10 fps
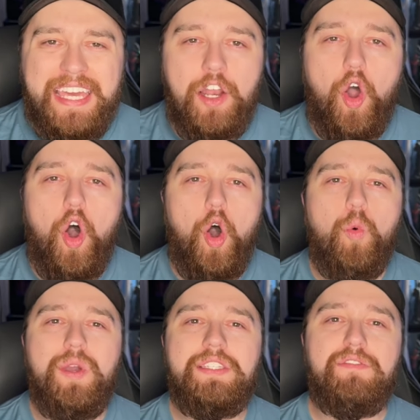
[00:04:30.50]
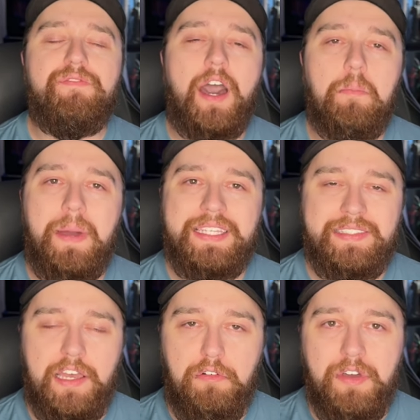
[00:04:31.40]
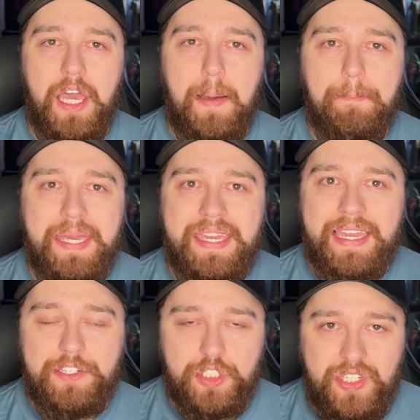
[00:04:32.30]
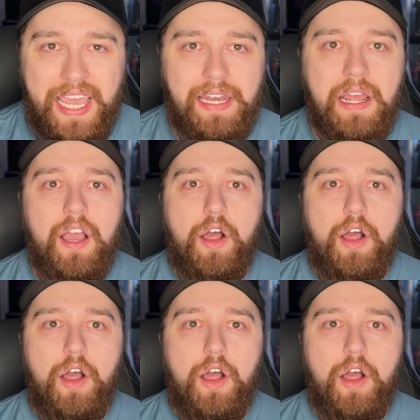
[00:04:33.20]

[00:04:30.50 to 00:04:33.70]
and always found myself being entertained.